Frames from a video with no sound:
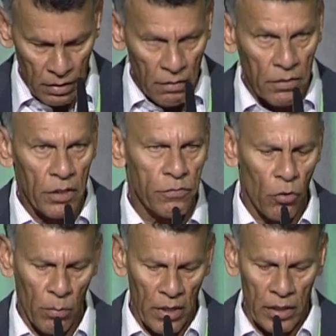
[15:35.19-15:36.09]
For those
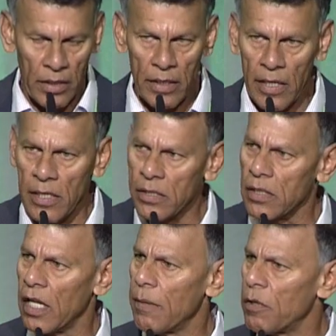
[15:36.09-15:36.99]
4 million Canadians, the
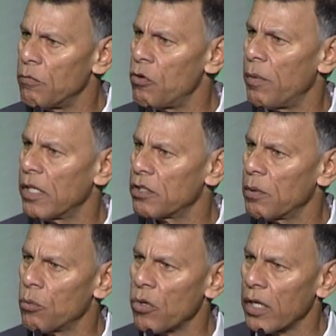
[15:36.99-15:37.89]
labor movement has
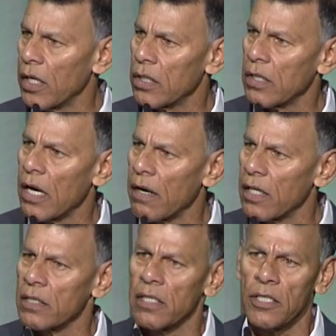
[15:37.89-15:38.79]
been working
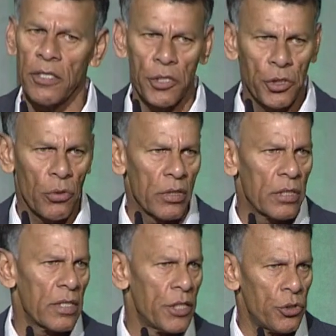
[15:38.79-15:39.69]
tirelessly to ensure
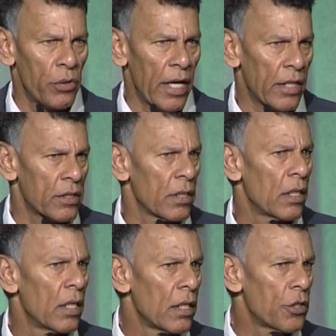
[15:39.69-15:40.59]
this issue gets
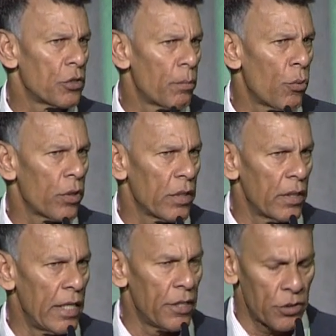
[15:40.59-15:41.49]
the support it
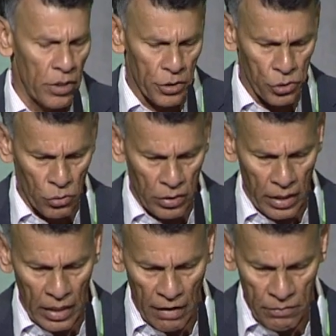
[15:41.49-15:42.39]
needs to ensure they
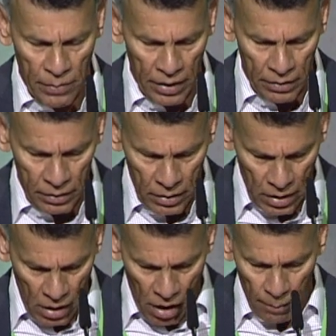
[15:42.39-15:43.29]
can have a better
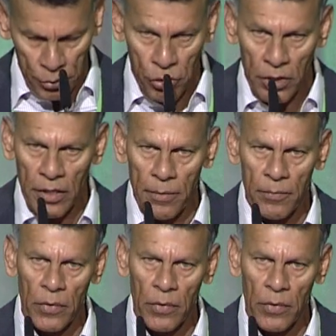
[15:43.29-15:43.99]
opportunity.